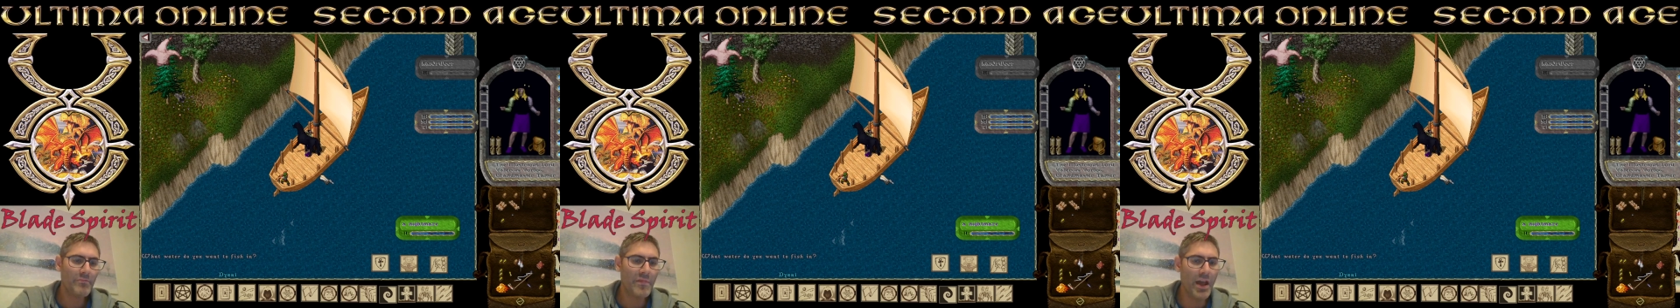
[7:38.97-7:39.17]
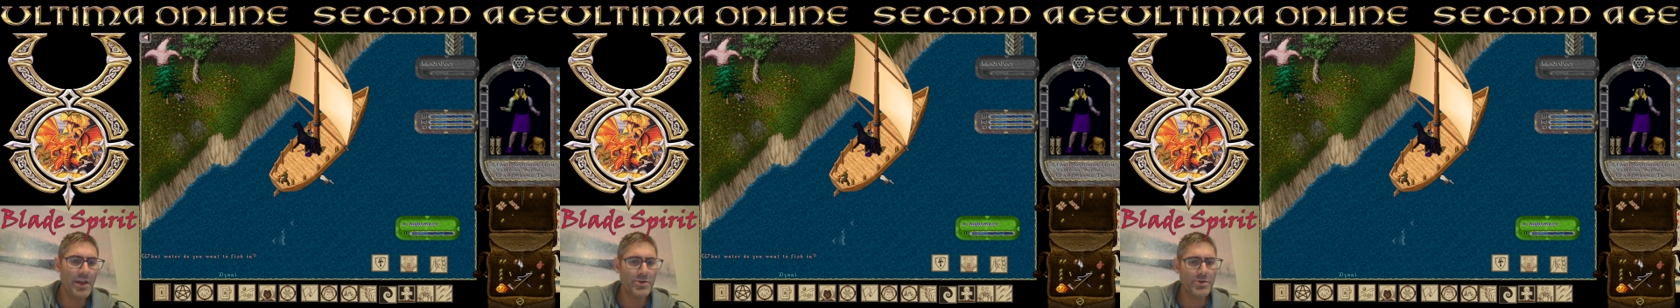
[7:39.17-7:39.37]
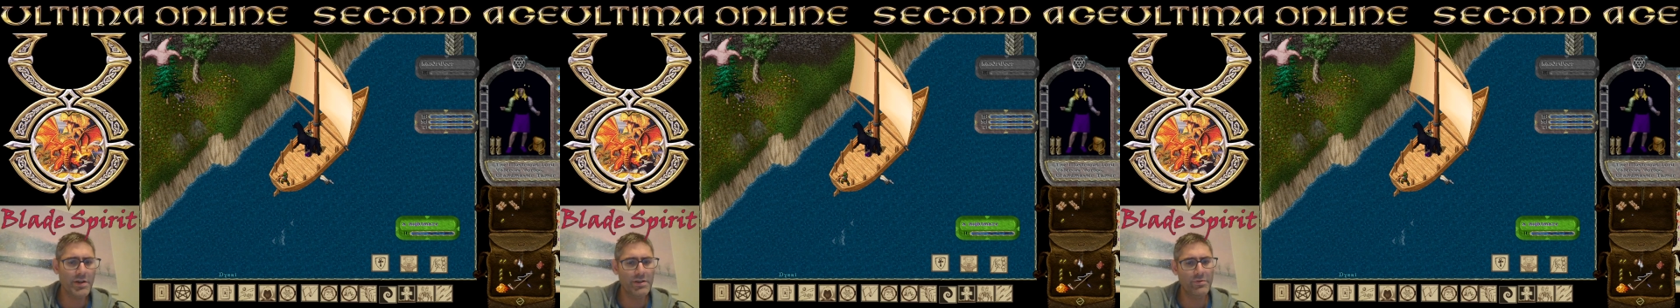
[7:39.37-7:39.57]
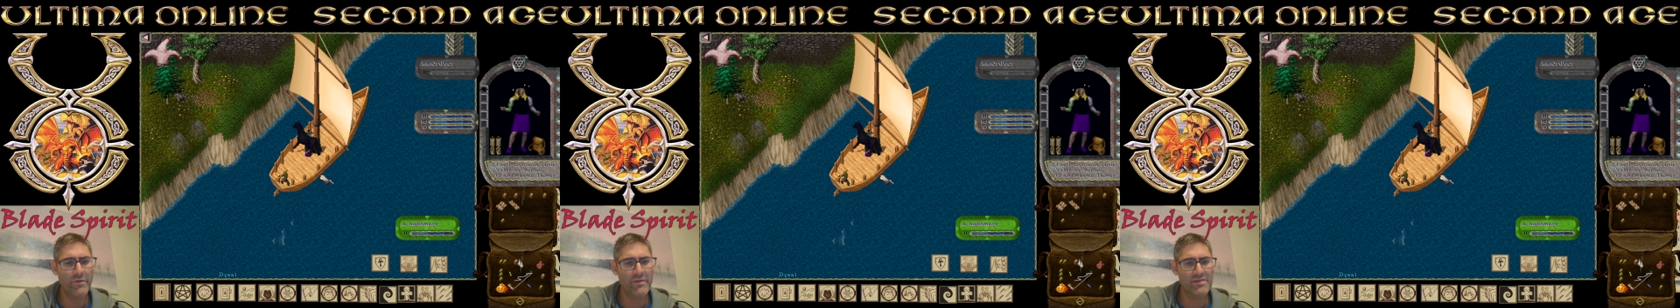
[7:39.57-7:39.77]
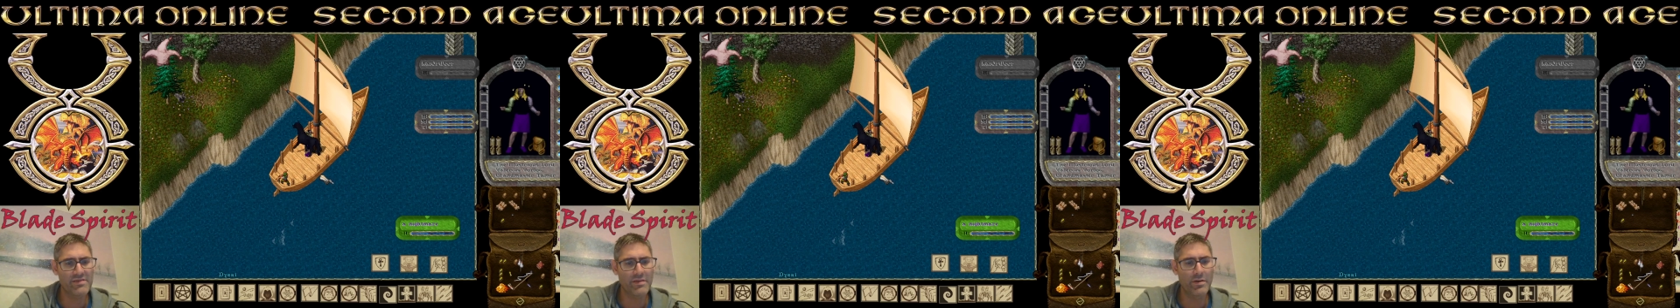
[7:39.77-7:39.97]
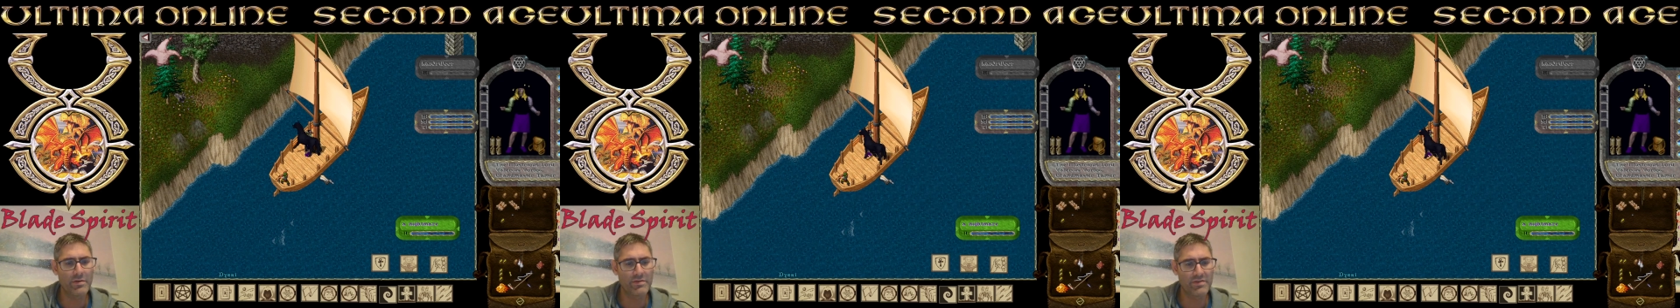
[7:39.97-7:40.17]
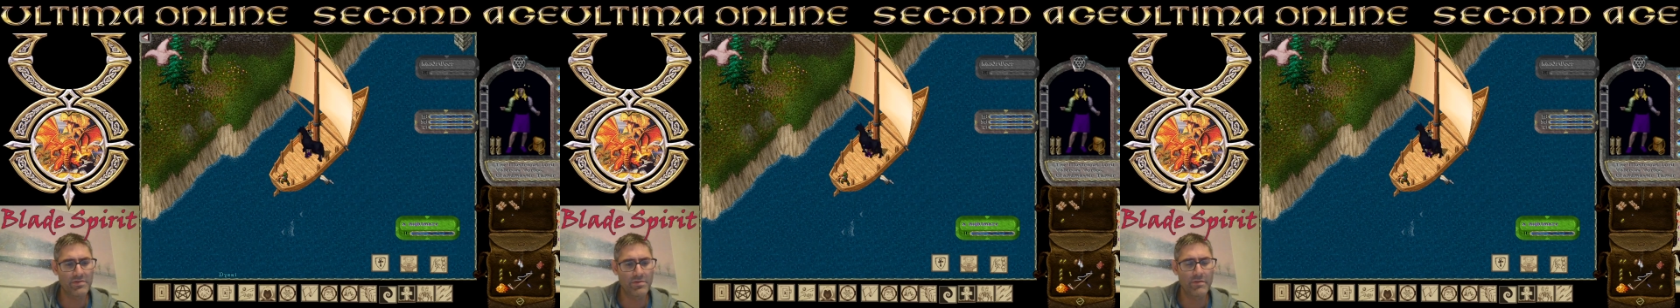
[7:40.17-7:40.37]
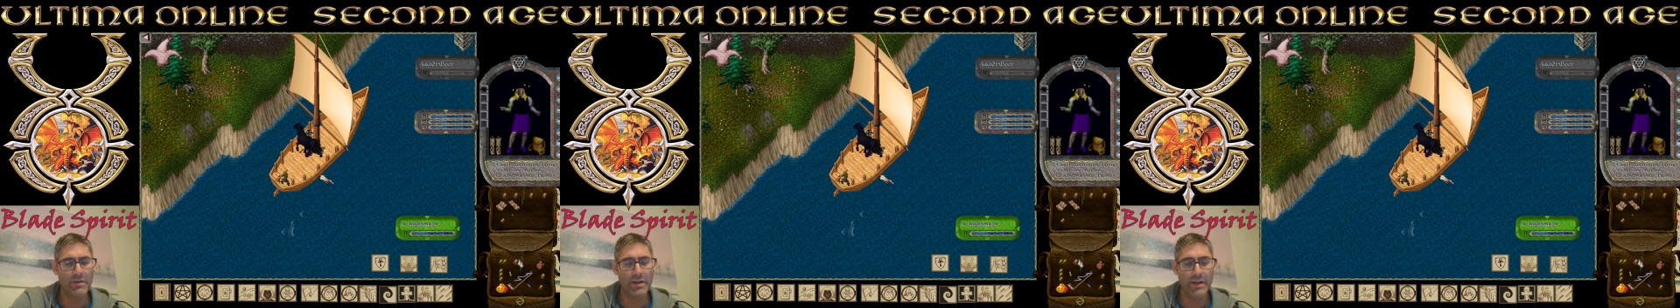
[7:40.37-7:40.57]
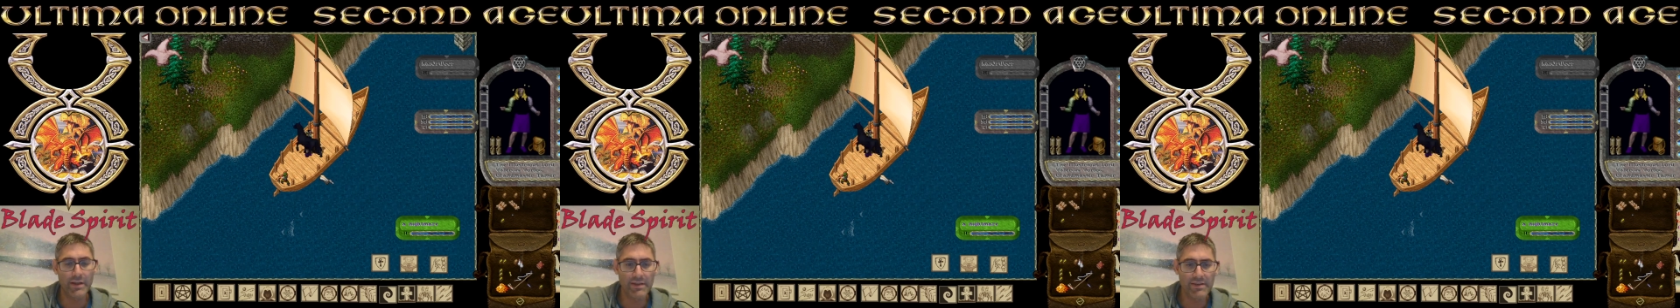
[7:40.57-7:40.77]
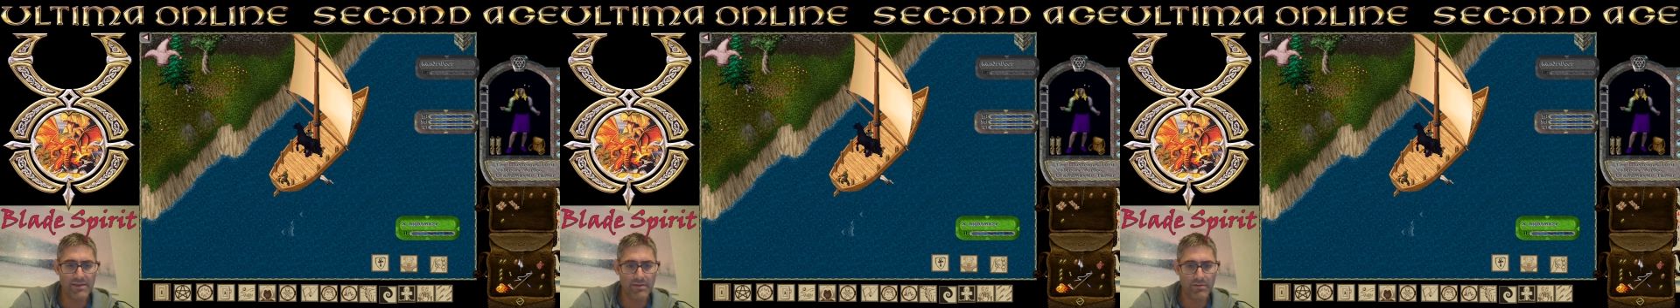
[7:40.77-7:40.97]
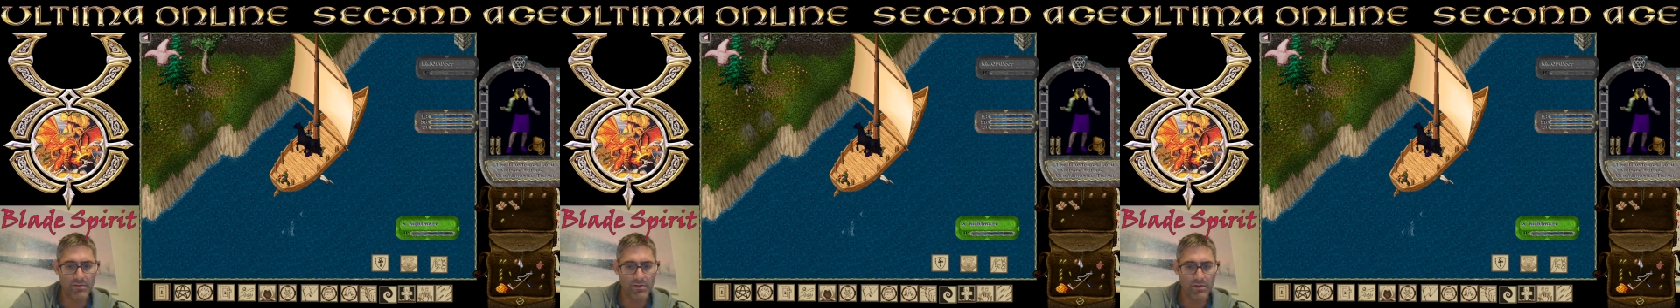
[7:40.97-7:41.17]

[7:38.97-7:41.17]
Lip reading: And you can do this along the server lines,